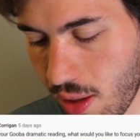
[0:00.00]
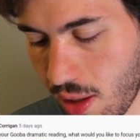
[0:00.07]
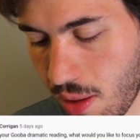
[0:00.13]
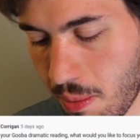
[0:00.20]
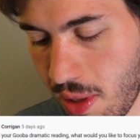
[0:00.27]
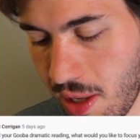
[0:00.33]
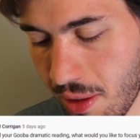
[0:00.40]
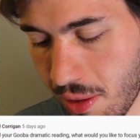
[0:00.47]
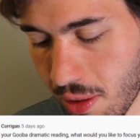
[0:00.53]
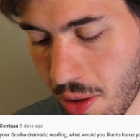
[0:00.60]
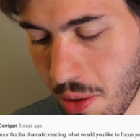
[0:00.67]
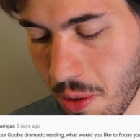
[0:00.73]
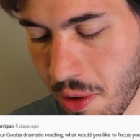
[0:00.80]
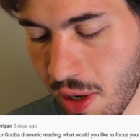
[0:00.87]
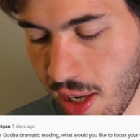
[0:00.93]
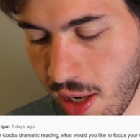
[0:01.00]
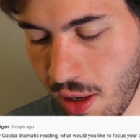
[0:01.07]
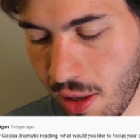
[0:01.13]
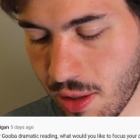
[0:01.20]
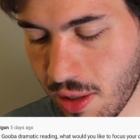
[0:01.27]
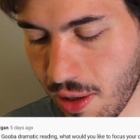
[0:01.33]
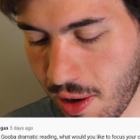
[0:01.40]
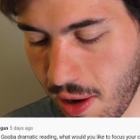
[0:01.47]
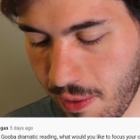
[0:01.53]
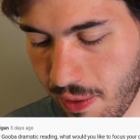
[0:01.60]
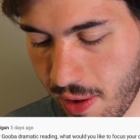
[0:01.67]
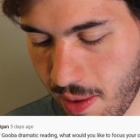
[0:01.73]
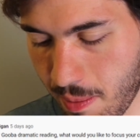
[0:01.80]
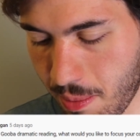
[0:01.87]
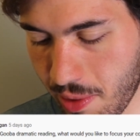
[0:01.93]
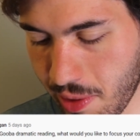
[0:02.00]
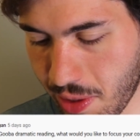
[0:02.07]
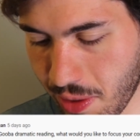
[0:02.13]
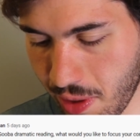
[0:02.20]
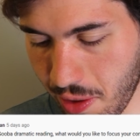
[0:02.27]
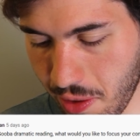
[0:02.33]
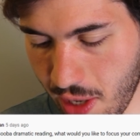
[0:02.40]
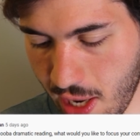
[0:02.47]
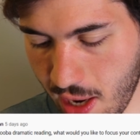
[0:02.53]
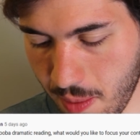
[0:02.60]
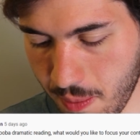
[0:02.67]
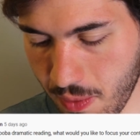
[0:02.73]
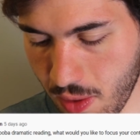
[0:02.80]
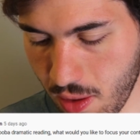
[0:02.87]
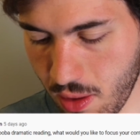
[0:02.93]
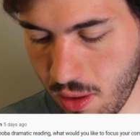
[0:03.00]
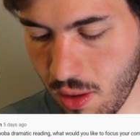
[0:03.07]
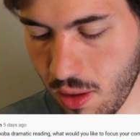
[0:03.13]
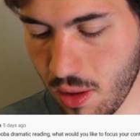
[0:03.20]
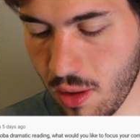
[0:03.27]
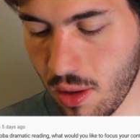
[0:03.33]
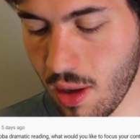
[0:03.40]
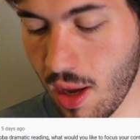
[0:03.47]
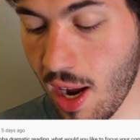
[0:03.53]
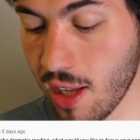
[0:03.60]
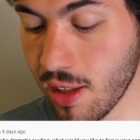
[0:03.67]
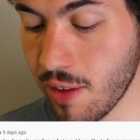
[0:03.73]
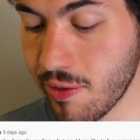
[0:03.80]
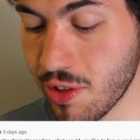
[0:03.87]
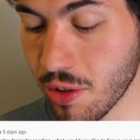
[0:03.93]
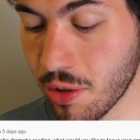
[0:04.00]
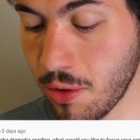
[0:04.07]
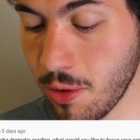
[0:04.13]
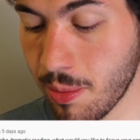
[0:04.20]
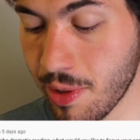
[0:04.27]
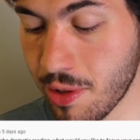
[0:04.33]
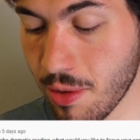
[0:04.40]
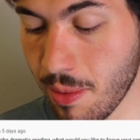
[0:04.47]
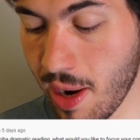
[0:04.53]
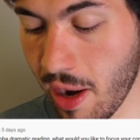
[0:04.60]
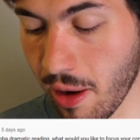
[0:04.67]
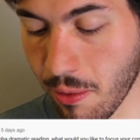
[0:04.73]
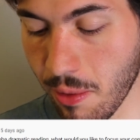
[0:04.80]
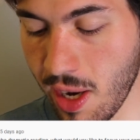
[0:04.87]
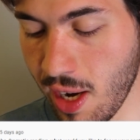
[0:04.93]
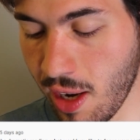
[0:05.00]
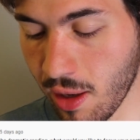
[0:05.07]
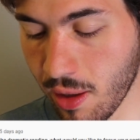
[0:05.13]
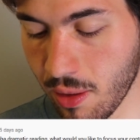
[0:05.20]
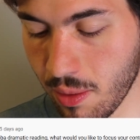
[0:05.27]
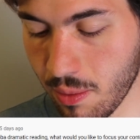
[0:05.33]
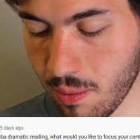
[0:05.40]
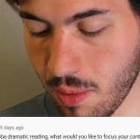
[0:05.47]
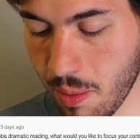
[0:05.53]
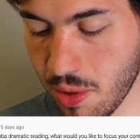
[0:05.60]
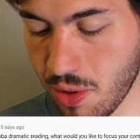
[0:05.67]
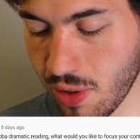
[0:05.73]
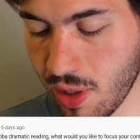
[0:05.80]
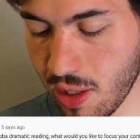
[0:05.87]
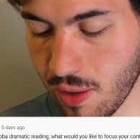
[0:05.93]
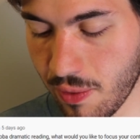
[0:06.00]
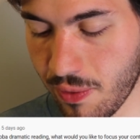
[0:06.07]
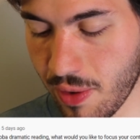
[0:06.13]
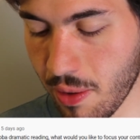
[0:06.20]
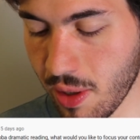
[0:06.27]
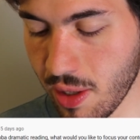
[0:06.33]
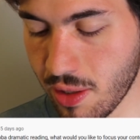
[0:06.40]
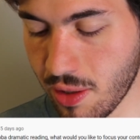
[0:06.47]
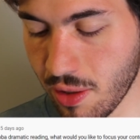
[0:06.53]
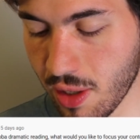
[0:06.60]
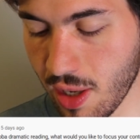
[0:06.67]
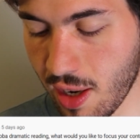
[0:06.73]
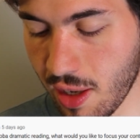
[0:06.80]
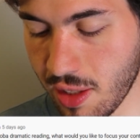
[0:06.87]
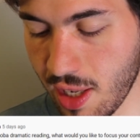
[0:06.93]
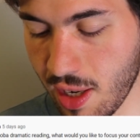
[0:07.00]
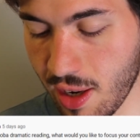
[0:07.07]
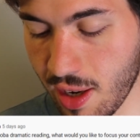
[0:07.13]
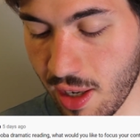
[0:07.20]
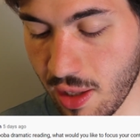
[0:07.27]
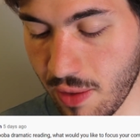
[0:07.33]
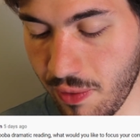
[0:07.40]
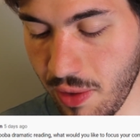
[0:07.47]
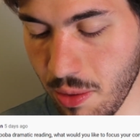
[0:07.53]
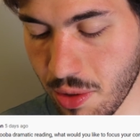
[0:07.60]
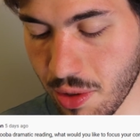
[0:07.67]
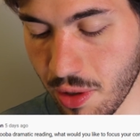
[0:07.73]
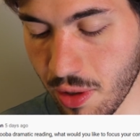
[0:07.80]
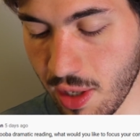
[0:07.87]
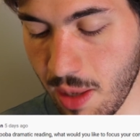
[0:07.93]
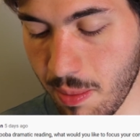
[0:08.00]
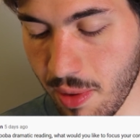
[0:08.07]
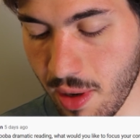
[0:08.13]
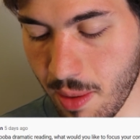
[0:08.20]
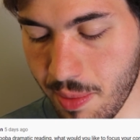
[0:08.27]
Nabil Corrigan, sorry if I'm butchering your name. I loved your Gooba dramatic reading. What would you like to focus your content on in the future? Keep it up.